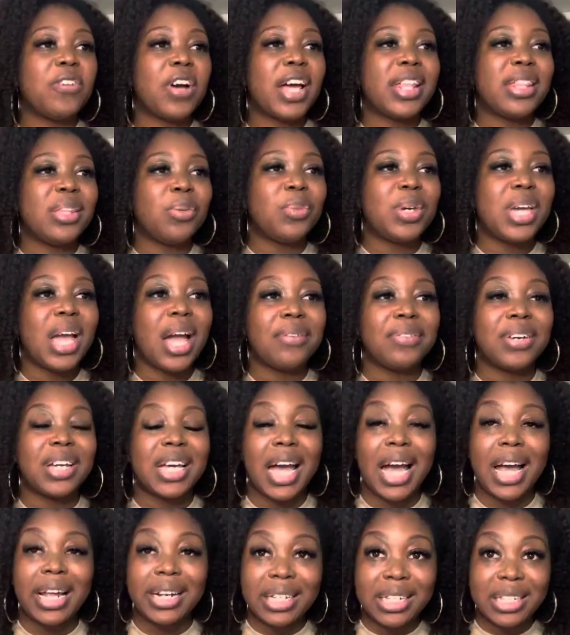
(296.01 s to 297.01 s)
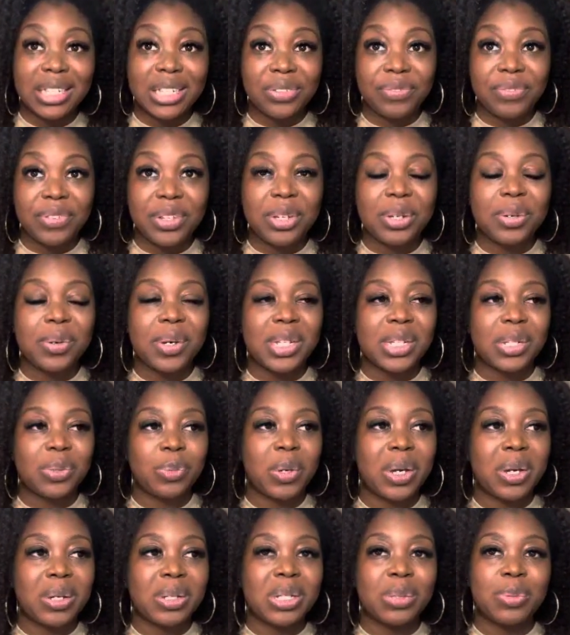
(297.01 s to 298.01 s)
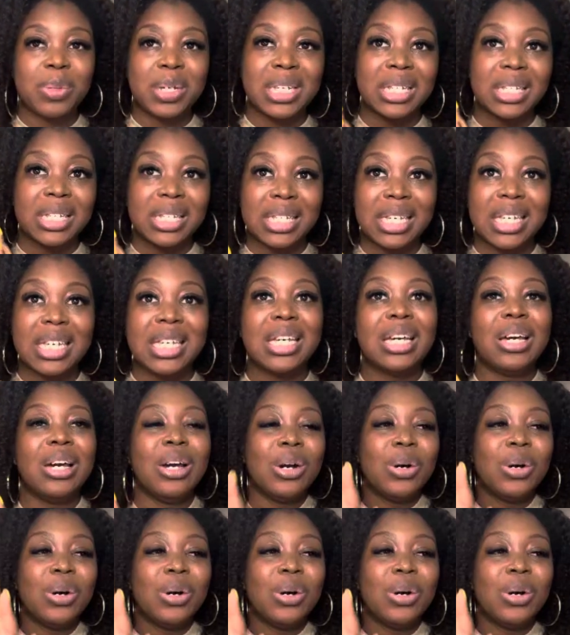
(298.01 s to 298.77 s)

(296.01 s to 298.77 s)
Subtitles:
and then we have a calendar view as well, so we can see